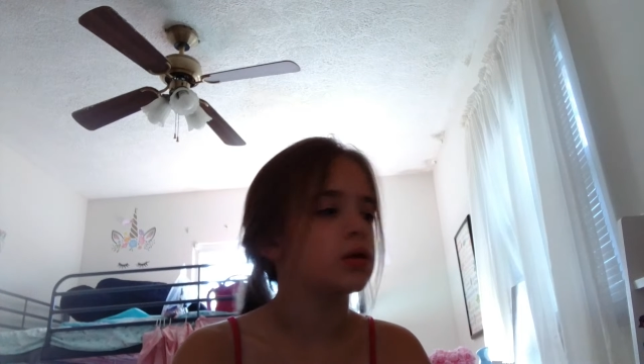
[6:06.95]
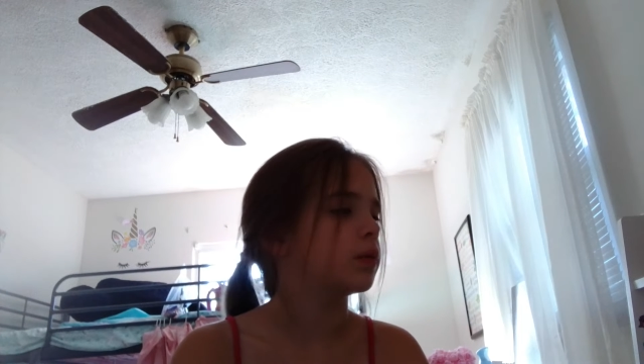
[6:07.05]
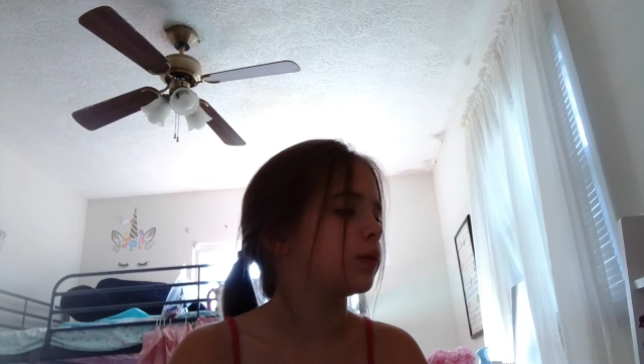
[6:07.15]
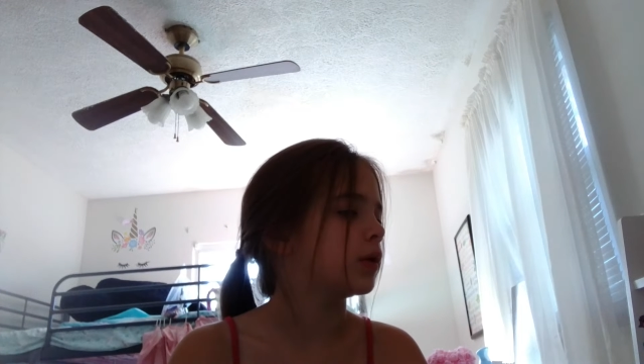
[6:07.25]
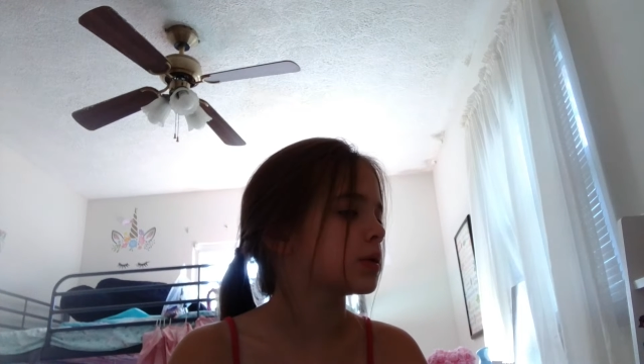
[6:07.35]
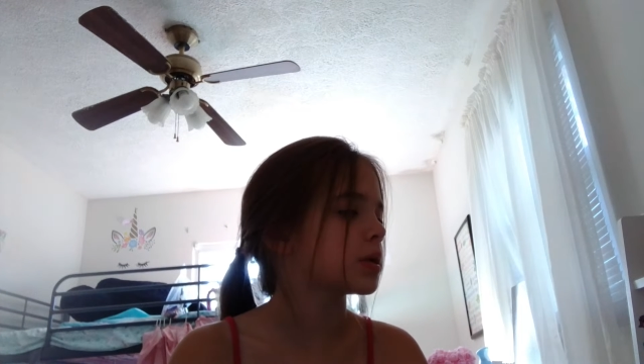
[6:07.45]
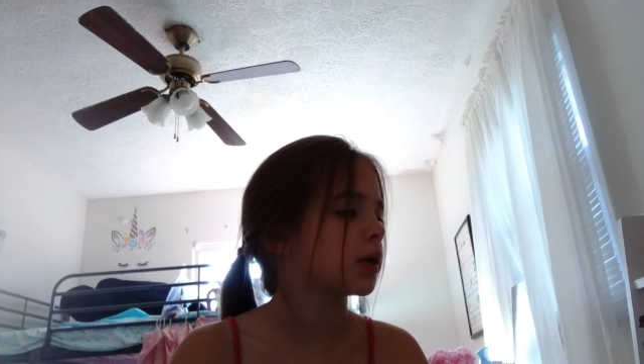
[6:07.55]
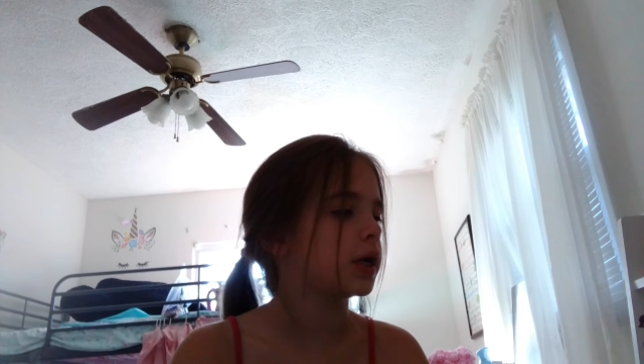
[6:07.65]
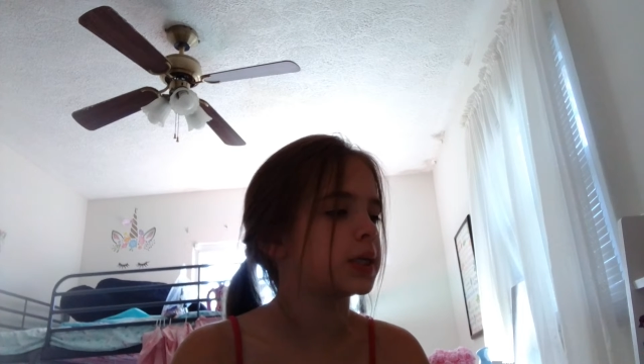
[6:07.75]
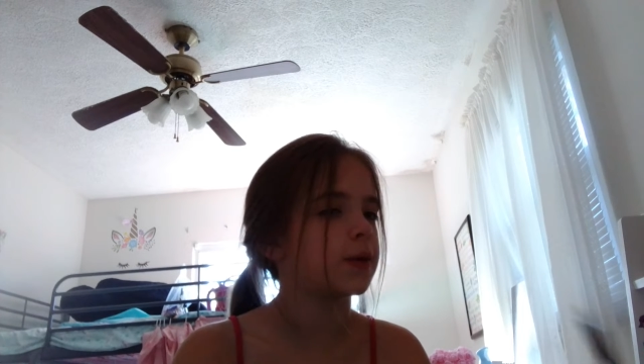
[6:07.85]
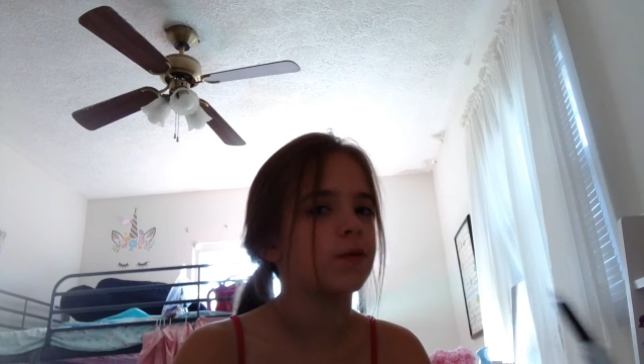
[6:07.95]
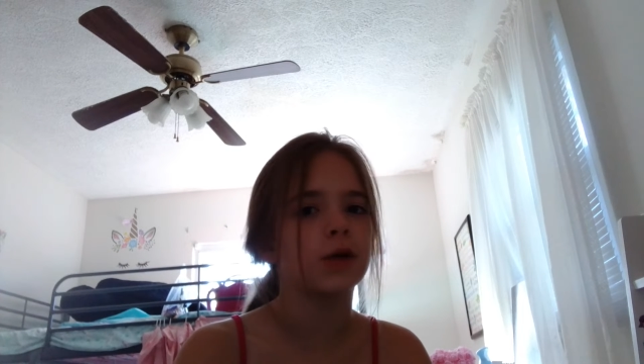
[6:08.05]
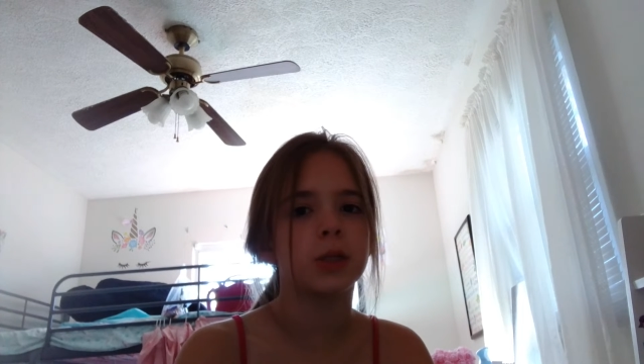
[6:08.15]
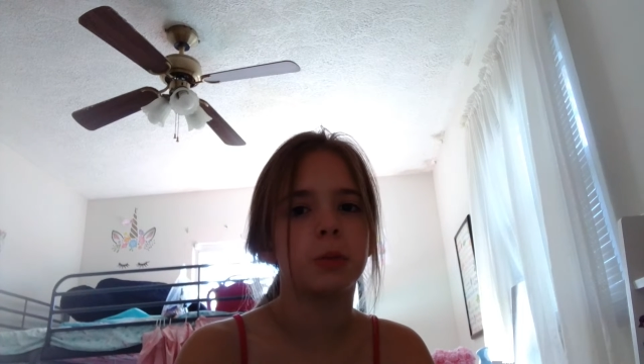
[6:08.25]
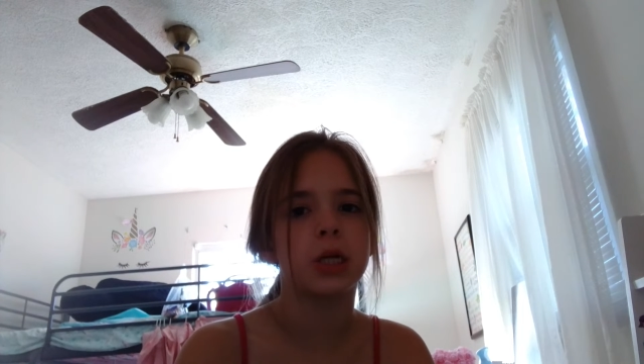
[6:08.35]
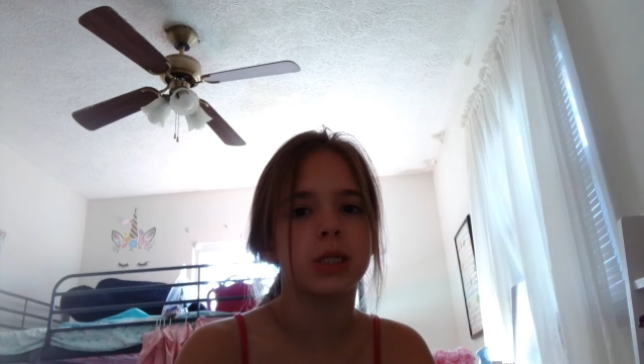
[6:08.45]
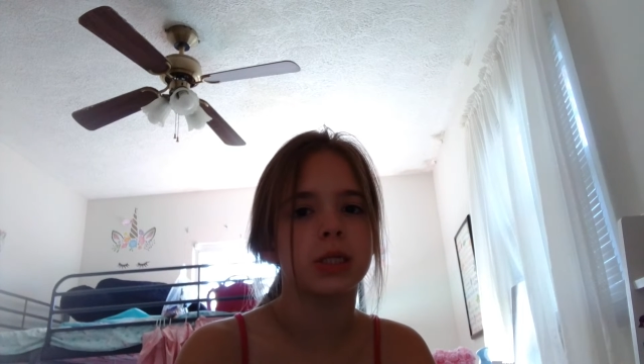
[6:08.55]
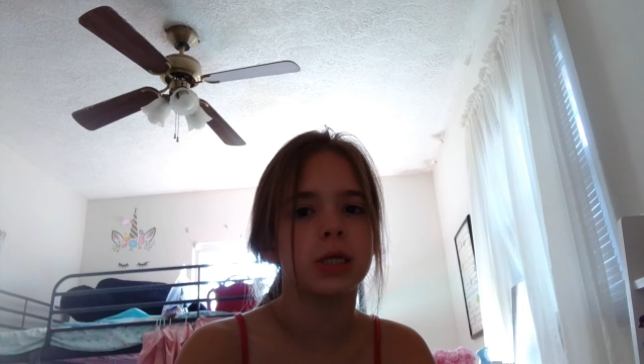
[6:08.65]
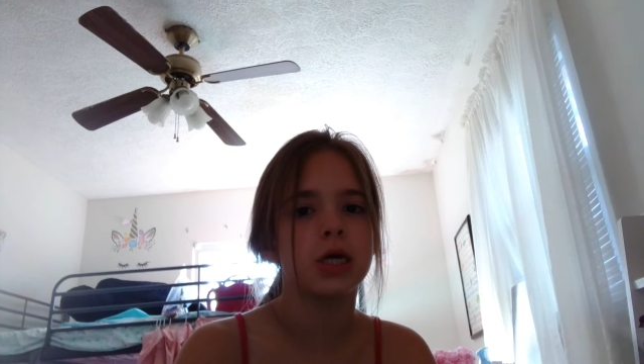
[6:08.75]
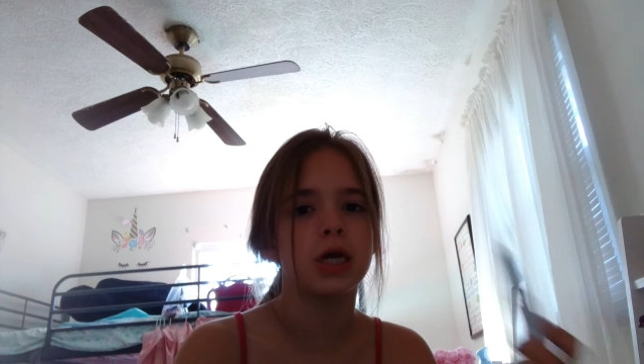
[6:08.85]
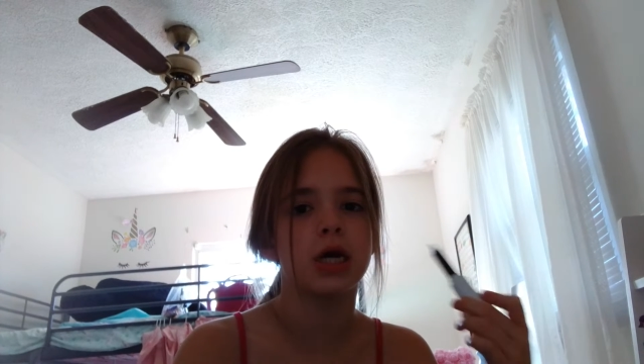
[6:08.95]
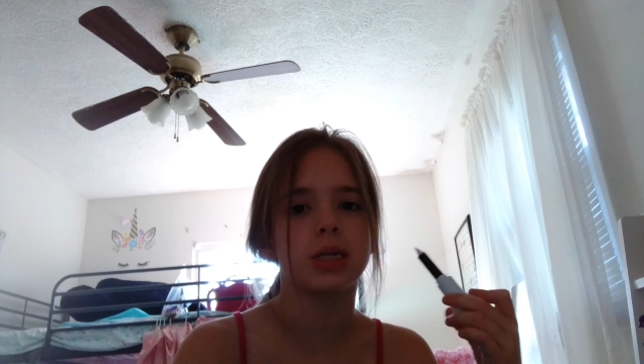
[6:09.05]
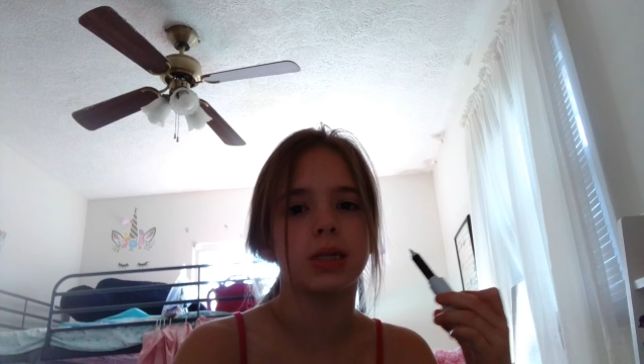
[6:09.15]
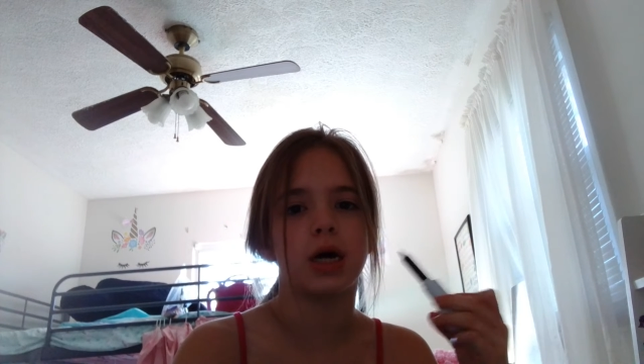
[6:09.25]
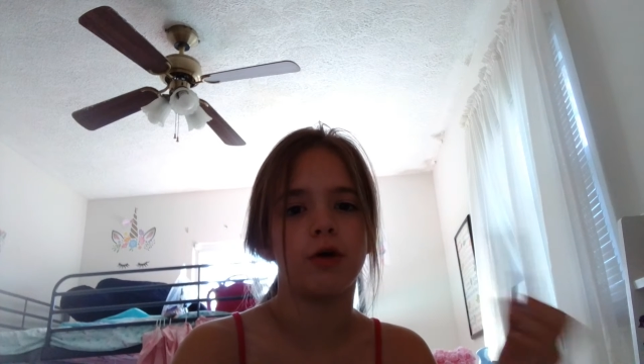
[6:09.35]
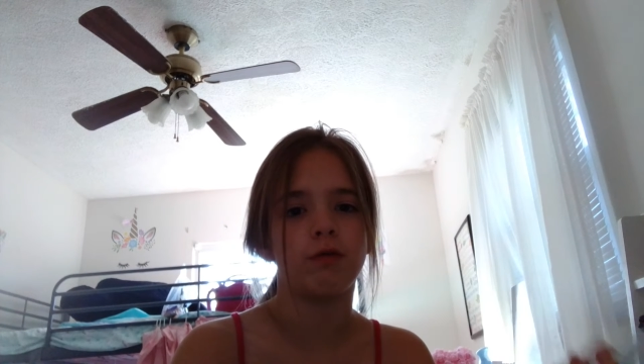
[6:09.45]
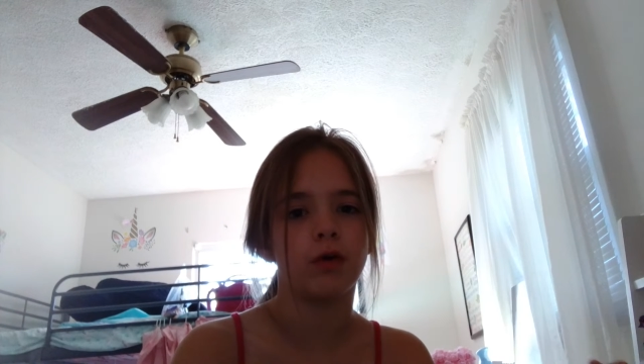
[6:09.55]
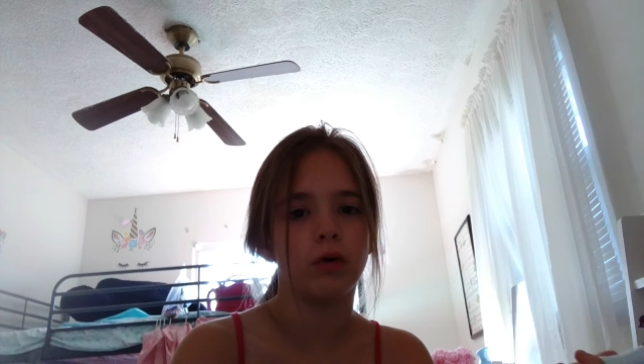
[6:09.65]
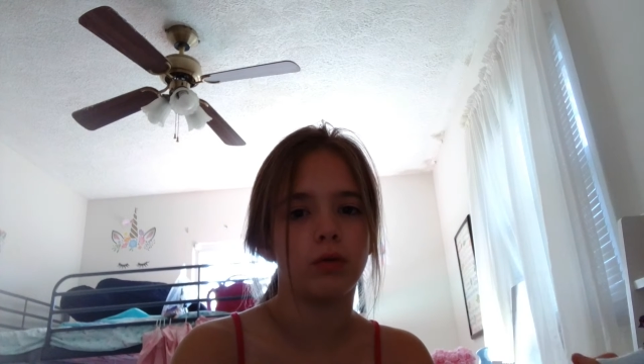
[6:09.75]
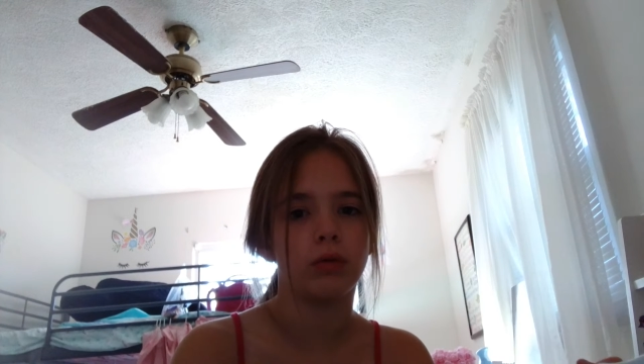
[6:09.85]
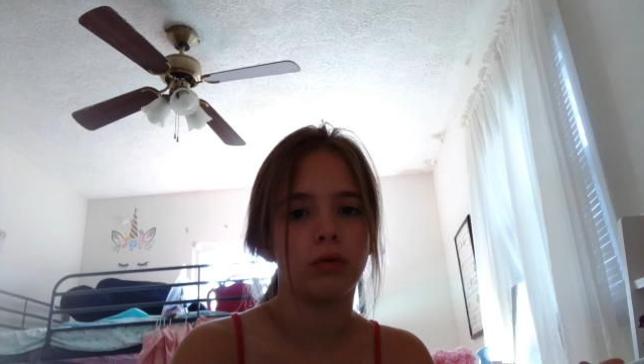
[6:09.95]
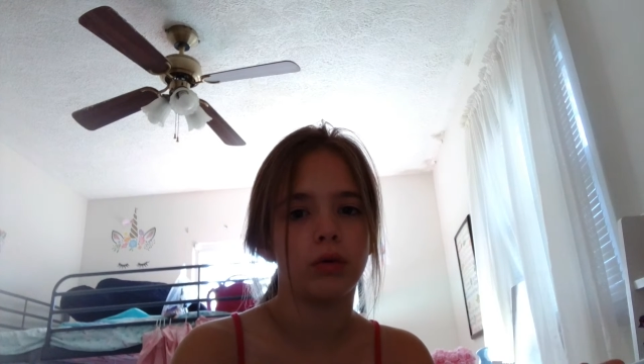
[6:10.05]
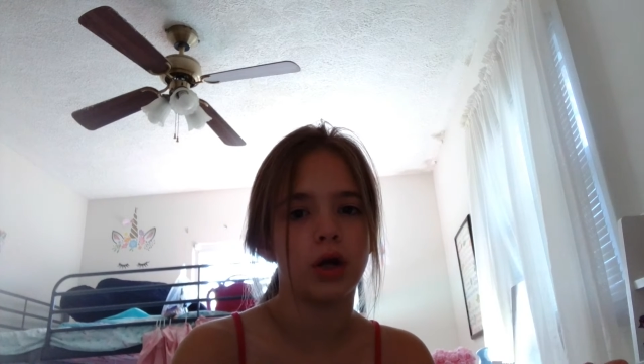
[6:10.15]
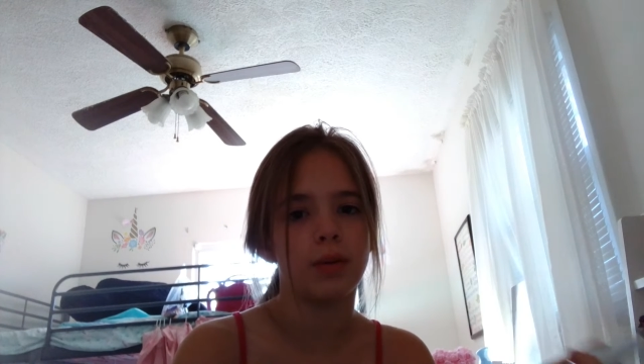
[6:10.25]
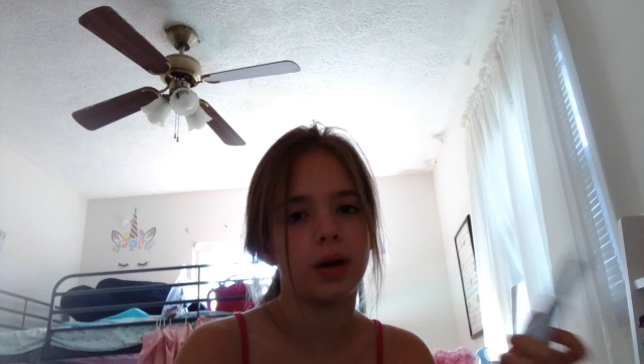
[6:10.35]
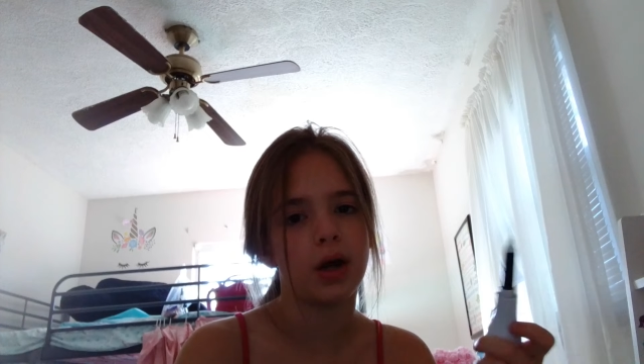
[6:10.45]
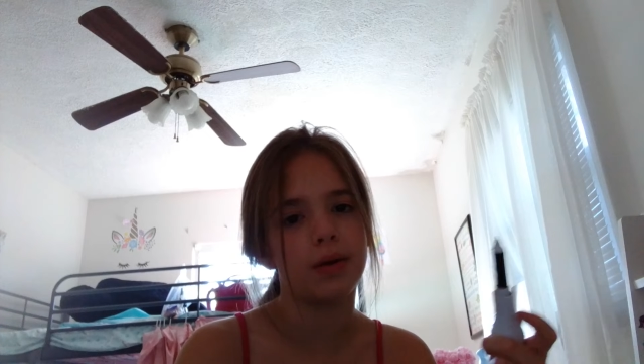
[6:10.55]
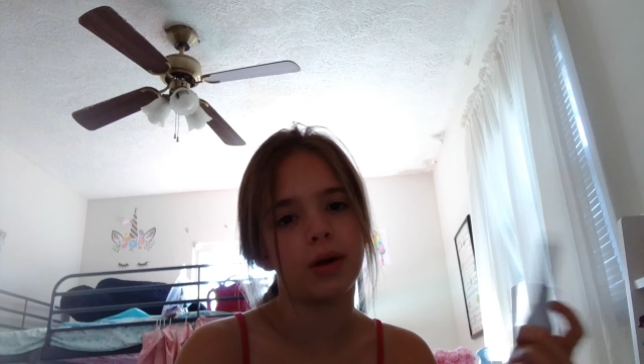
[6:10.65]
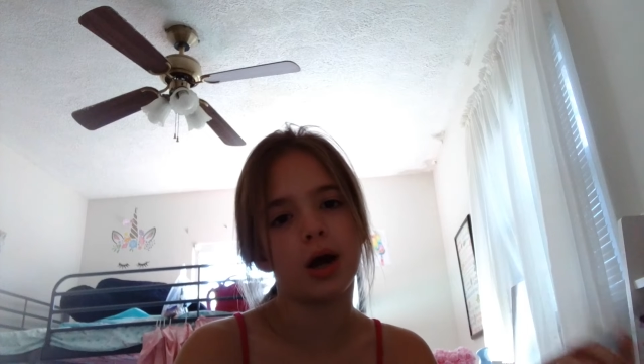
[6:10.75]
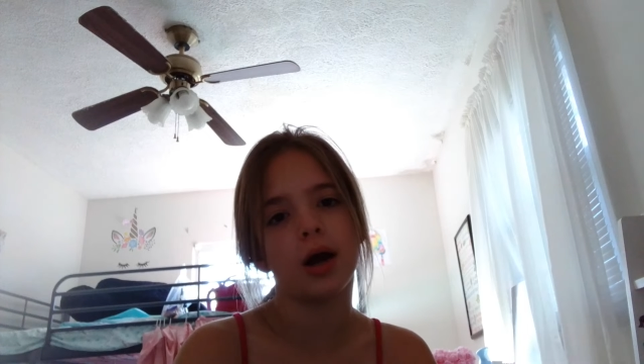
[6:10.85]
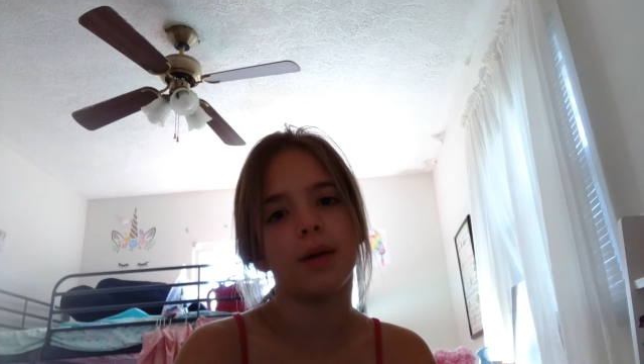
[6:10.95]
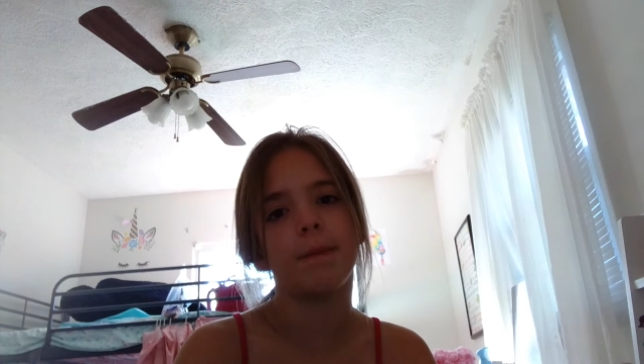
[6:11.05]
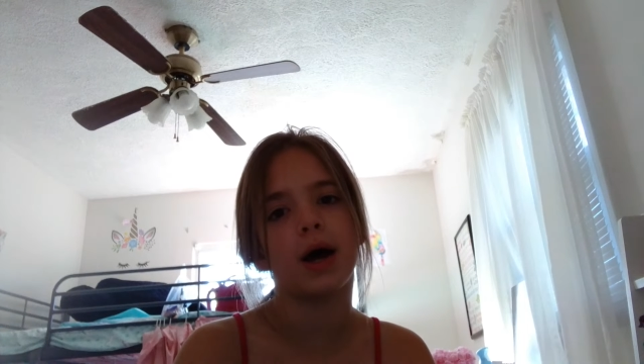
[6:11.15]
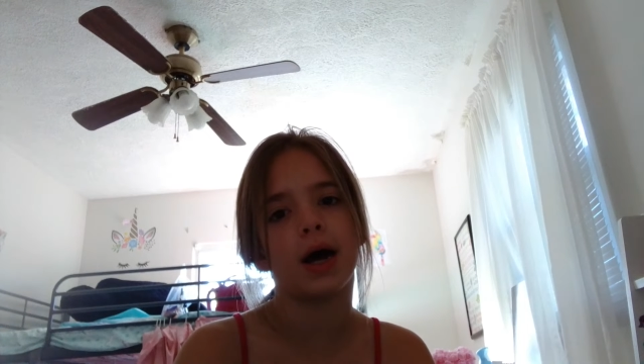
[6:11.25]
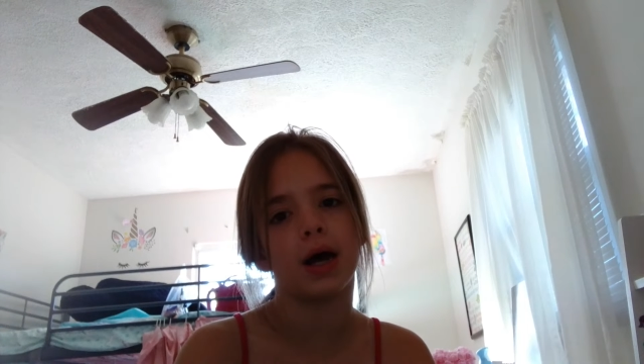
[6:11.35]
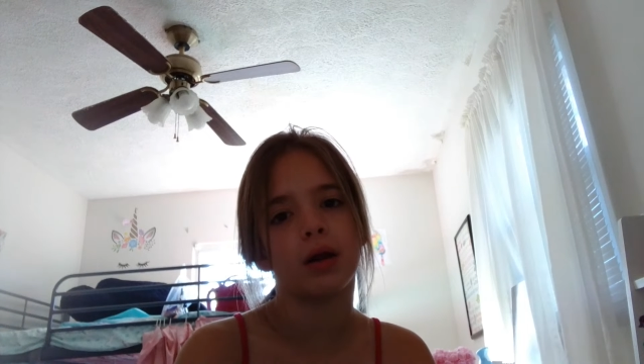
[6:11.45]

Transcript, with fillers: Is it like different because he has an iPhone, an I iPad.